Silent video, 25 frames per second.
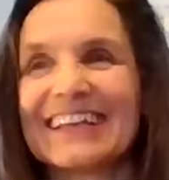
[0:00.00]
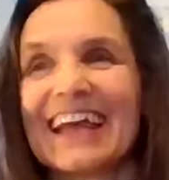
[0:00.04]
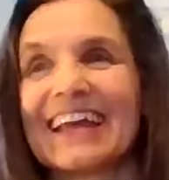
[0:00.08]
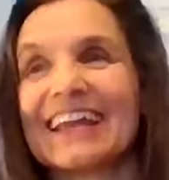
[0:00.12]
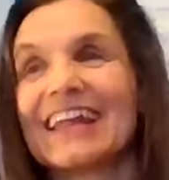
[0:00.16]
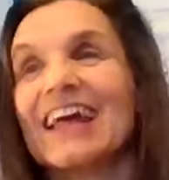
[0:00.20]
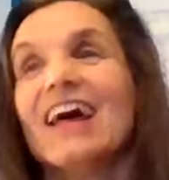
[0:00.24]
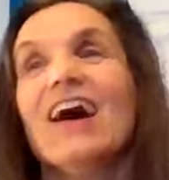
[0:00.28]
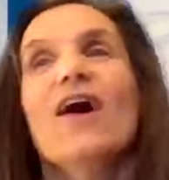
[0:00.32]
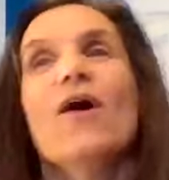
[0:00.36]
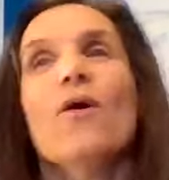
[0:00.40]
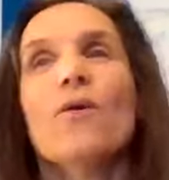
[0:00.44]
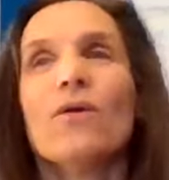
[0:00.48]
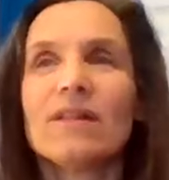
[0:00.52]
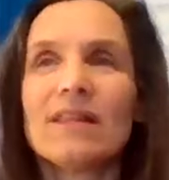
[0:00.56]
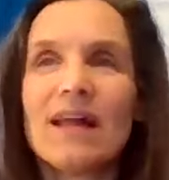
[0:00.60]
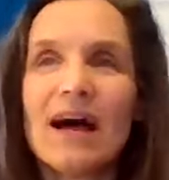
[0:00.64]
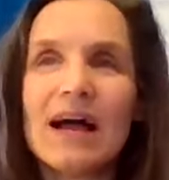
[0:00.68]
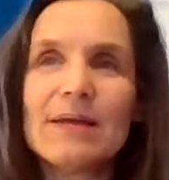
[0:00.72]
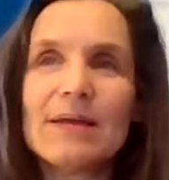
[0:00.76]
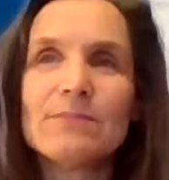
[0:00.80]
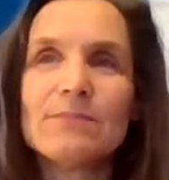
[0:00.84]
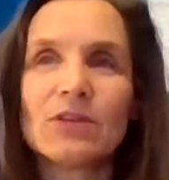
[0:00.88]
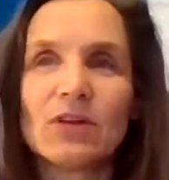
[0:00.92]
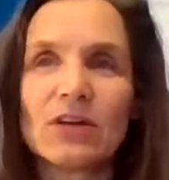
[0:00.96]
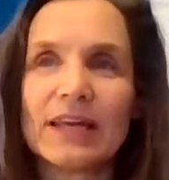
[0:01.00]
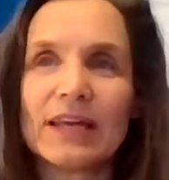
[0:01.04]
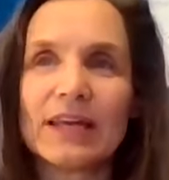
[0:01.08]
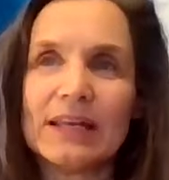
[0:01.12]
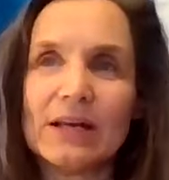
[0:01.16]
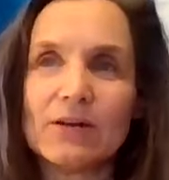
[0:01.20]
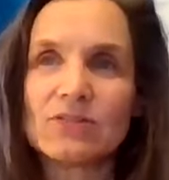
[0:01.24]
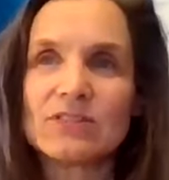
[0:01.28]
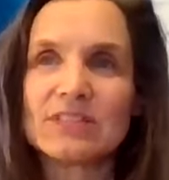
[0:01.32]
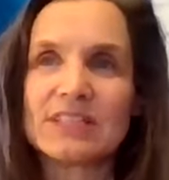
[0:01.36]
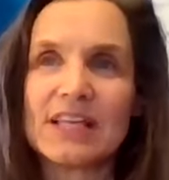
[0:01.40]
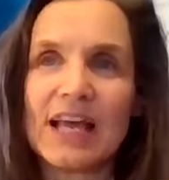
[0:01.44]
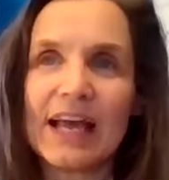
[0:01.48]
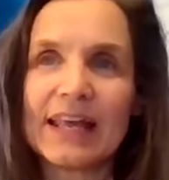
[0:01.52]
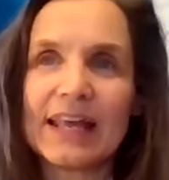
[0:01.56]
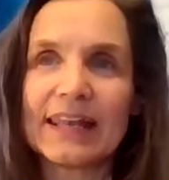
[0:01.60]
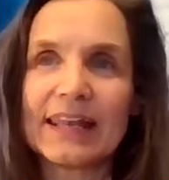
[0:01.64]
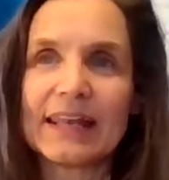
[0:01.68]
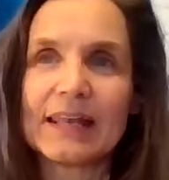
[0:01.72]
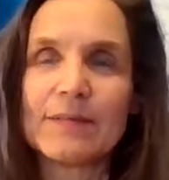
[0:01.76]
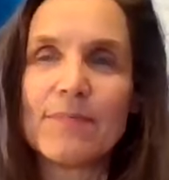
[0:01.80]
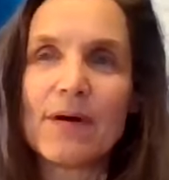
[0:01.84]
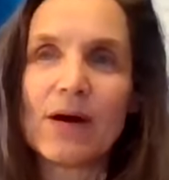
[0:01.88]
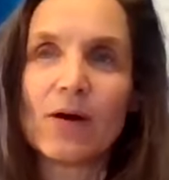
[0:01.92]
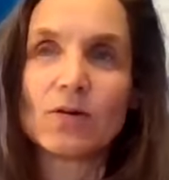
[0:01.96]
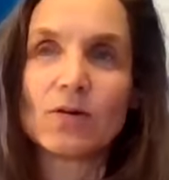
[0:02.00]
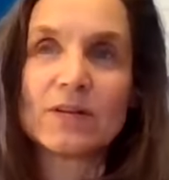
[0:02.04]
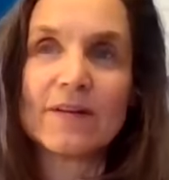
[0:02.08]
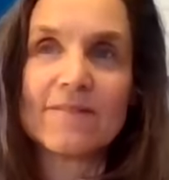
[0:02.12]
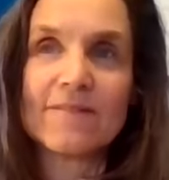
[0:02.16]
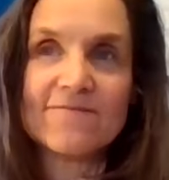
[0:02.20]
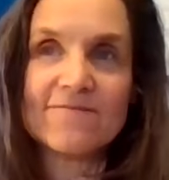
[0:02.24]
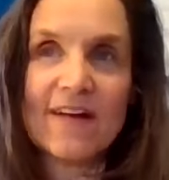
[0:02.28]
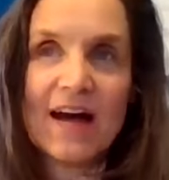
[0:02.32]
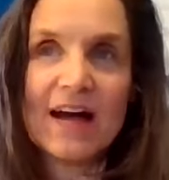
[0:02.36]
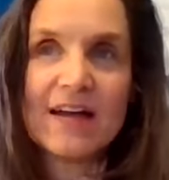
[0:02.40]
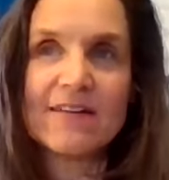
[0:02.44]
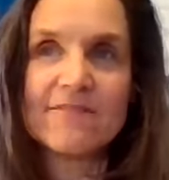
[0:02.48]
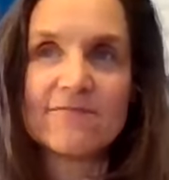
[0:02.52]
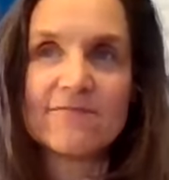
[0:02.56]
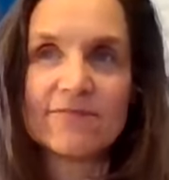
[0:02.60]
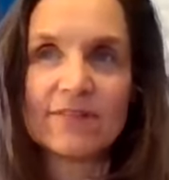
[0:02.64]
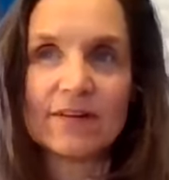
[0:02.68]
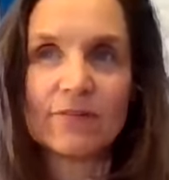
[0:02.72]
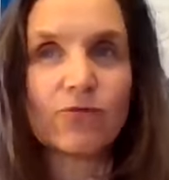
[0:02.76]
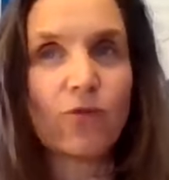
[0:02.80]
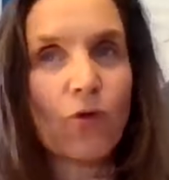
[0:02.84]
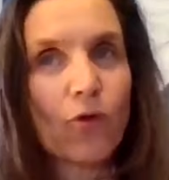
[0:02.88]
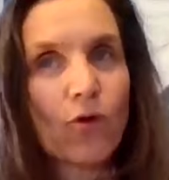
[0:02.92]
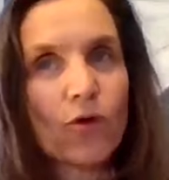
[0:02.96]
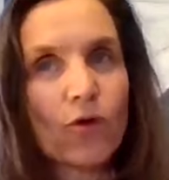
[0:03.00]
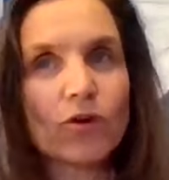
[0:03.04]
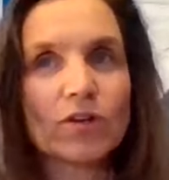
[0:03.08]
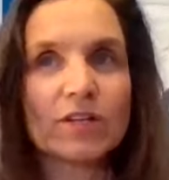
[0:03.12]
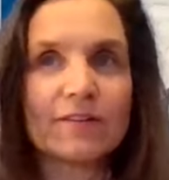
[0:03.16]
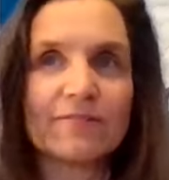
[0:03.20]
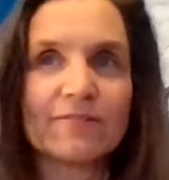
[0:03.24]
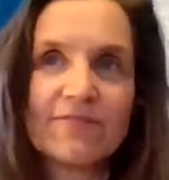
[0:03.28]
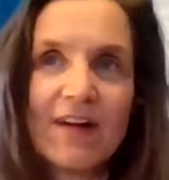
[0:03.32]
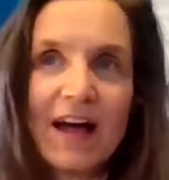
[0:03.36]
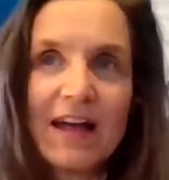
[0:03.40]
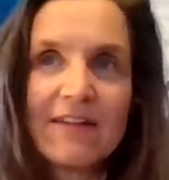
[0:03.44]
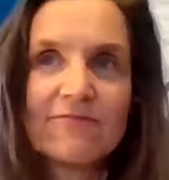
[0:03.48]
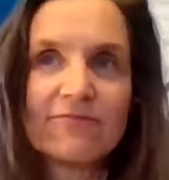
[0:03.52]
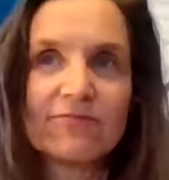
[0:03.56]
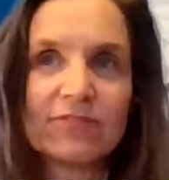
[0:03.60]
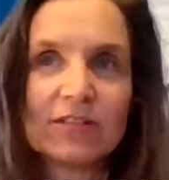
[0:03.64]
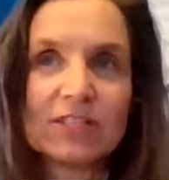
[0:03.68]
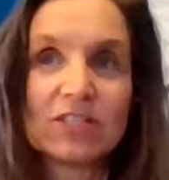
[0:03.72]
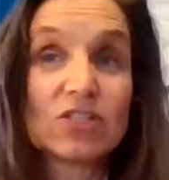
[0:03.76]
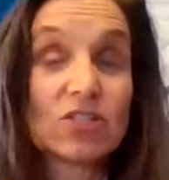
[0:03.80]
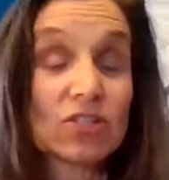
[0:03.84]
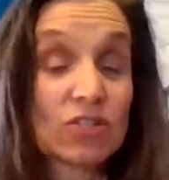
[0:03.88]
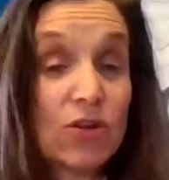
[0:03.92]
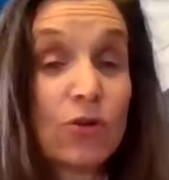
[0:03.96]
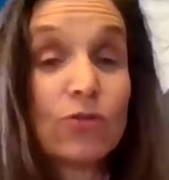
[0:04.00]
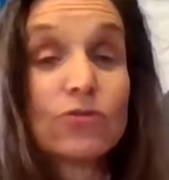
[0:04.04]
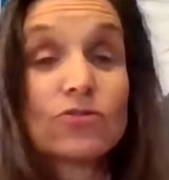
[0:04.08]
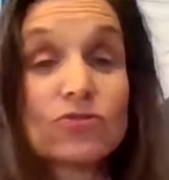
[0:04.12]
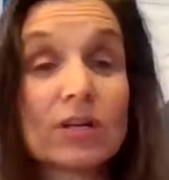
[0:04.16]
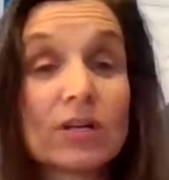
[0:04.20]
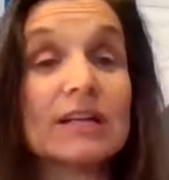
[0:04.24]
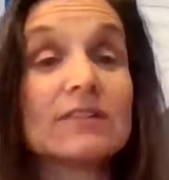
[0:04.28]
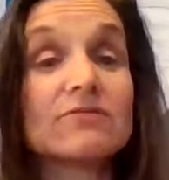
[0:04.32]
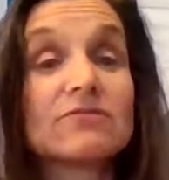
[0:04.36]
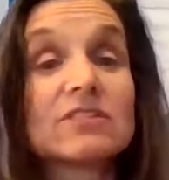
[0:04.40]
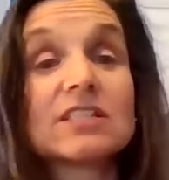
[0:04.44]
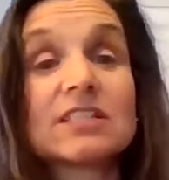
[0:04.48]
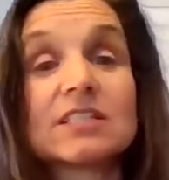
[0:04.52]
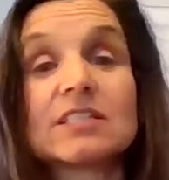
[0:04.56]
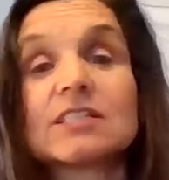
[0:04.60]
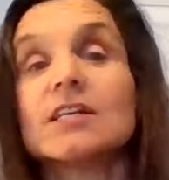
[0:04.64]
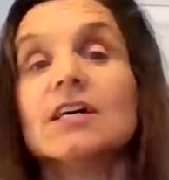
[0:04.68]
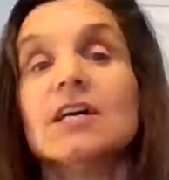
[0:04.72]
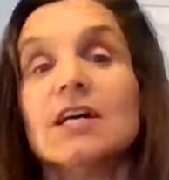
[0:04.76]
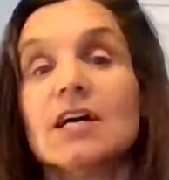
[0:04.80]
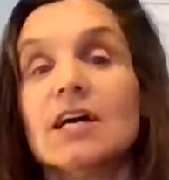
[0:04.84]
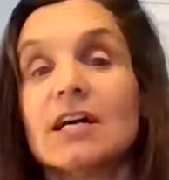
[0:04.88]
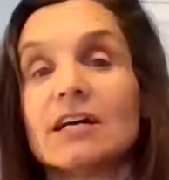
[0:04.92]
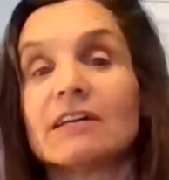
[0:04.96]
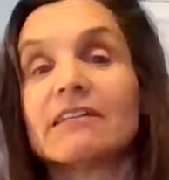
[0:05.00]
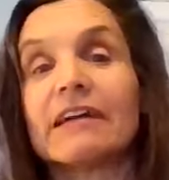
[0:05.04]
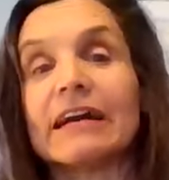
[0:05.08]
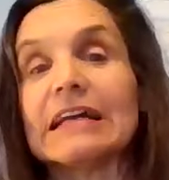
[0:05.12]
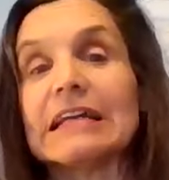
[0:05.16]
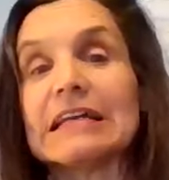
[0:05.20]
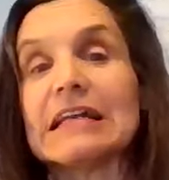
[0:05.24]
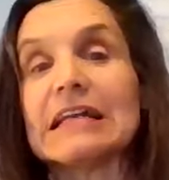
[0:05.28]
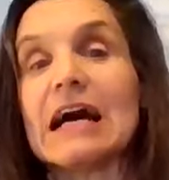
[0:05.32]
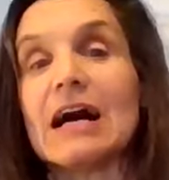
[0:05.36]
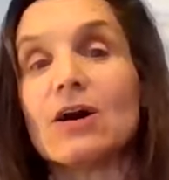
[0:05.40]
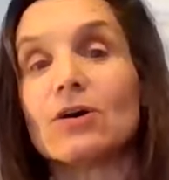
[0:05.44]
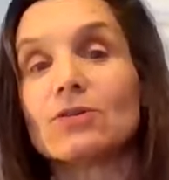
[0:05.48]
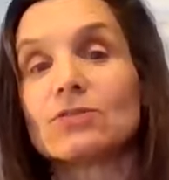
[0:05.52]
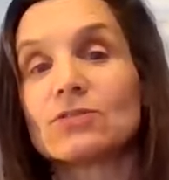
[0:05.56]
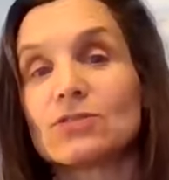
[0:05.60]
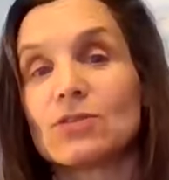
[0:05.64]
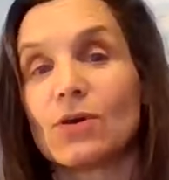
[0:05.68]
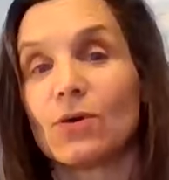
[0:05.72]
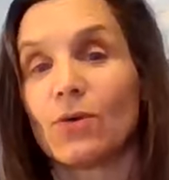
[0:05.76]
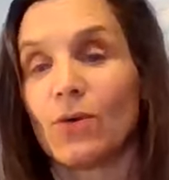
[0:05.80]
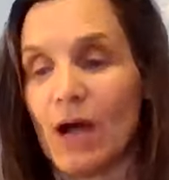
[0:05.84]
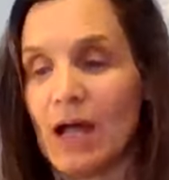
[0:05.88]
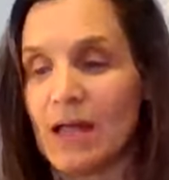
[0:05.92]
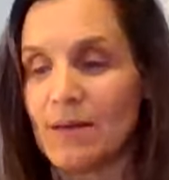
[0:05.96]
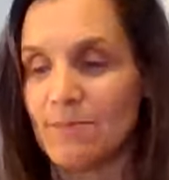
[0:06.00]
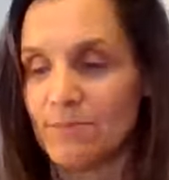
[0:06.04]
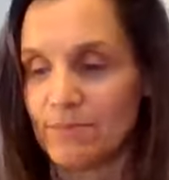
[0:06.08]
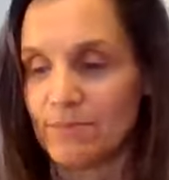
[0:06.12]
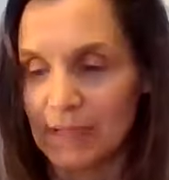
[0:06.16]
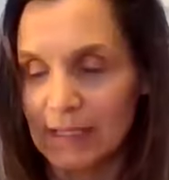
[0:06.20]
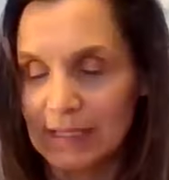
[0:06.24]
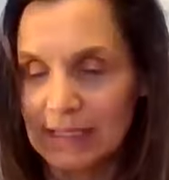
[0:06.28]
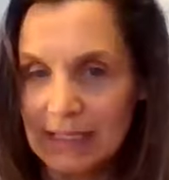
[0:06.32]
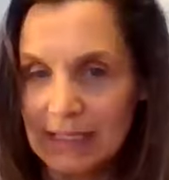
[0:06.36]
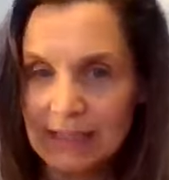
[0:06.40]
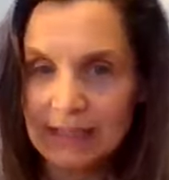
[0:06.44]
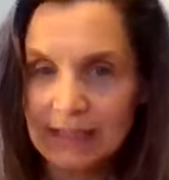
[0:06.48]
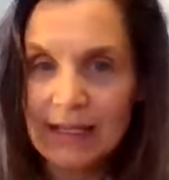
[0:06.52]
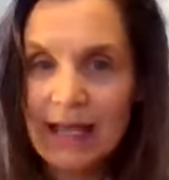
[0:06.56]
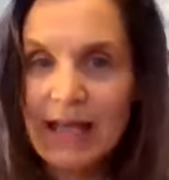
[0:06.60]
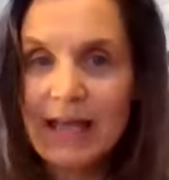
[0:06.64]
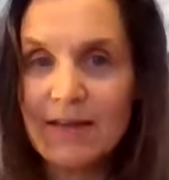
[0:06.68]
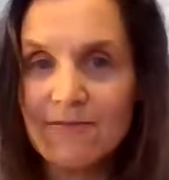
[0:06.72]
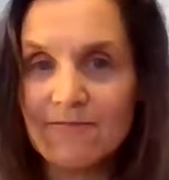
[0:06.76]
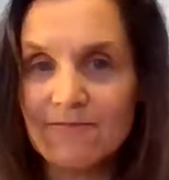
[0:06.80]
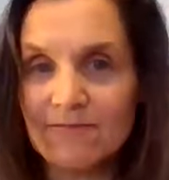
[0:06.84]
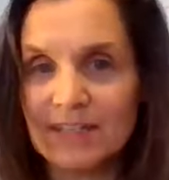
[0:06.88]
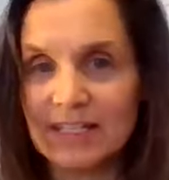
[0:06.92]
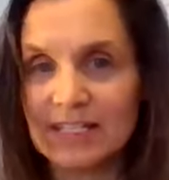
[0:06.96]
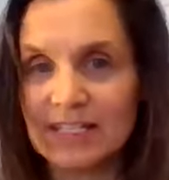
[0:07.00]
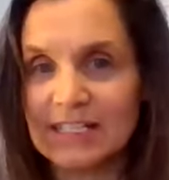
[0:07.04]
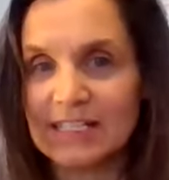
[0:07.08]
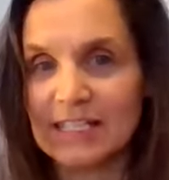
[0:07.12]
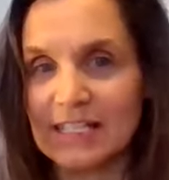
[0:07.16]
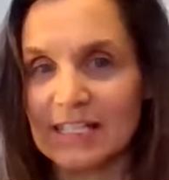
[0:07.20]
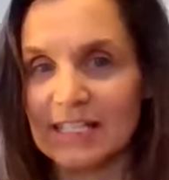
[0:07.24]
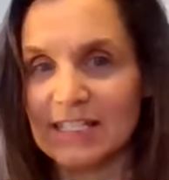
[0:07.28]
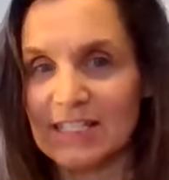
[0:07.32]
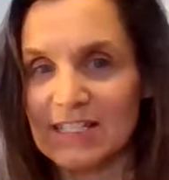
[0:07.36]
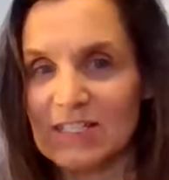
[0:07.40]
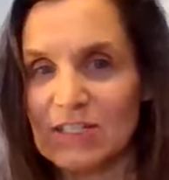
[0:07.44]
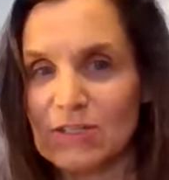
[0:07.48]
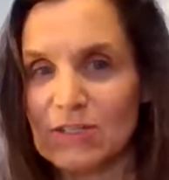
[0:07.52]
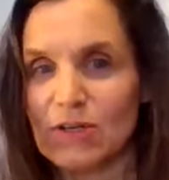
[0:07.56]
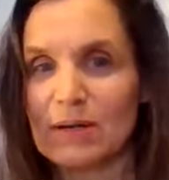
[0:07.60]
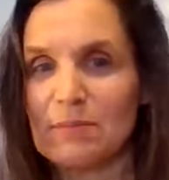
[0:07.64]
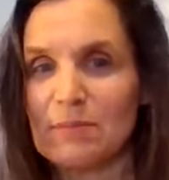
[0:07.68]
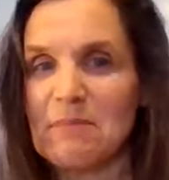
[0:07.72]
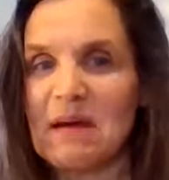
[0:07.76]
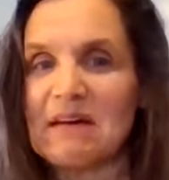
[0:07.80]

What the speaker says: get it. Well, I'm looking outside at about 4 to 5 foot snowdrifts right now. So I'm a little envious that you're in